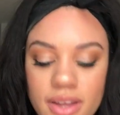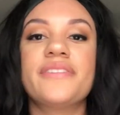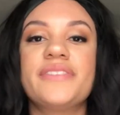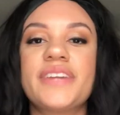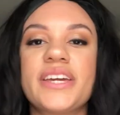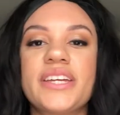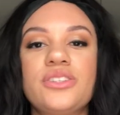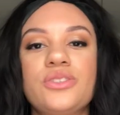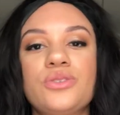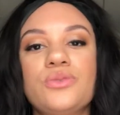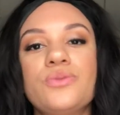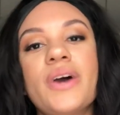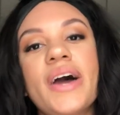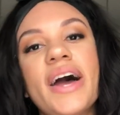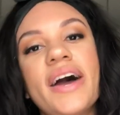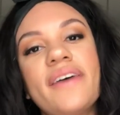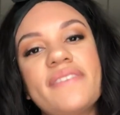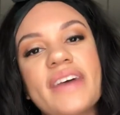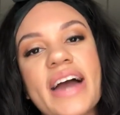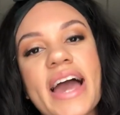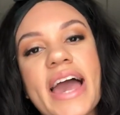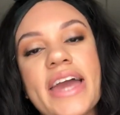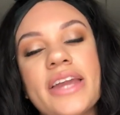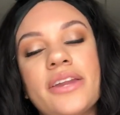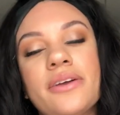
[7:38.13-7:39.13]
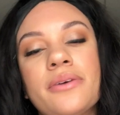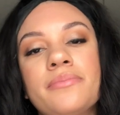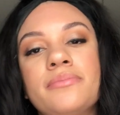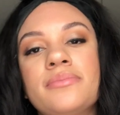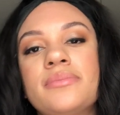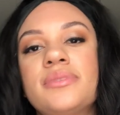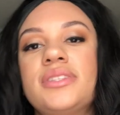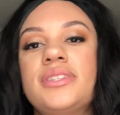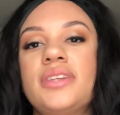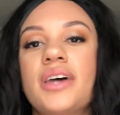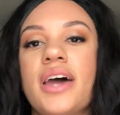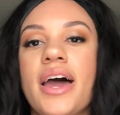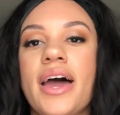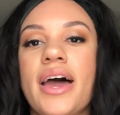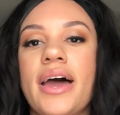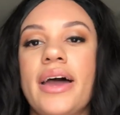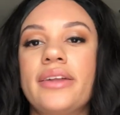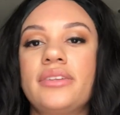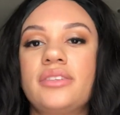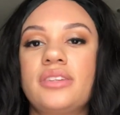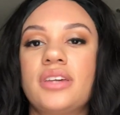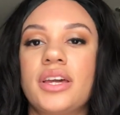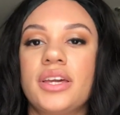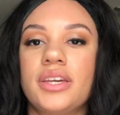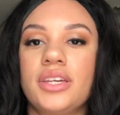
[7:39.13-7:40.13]
They do have items
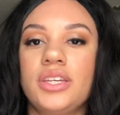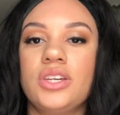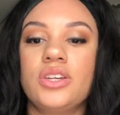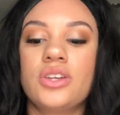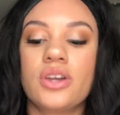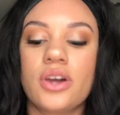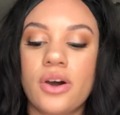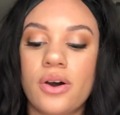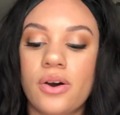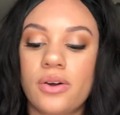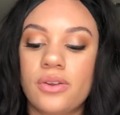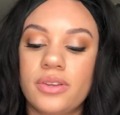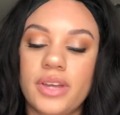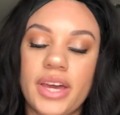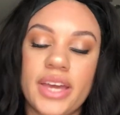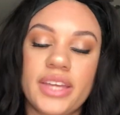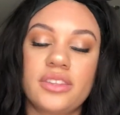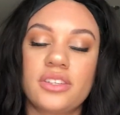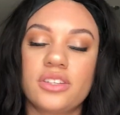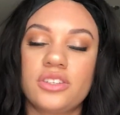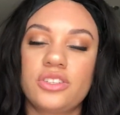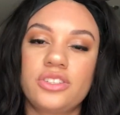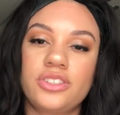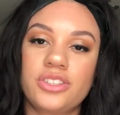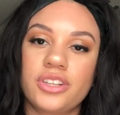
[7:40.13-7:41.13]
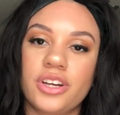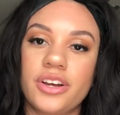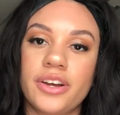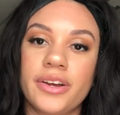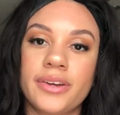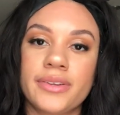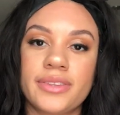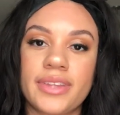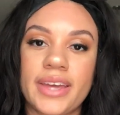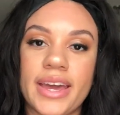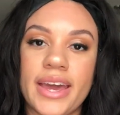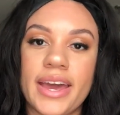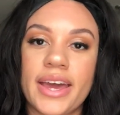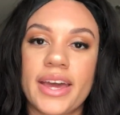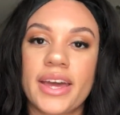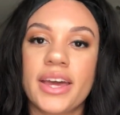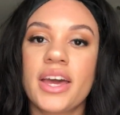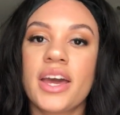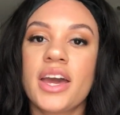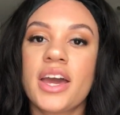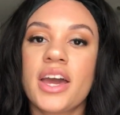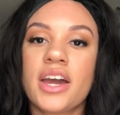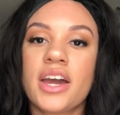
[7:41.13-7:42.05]
that, you know, like the shirt that,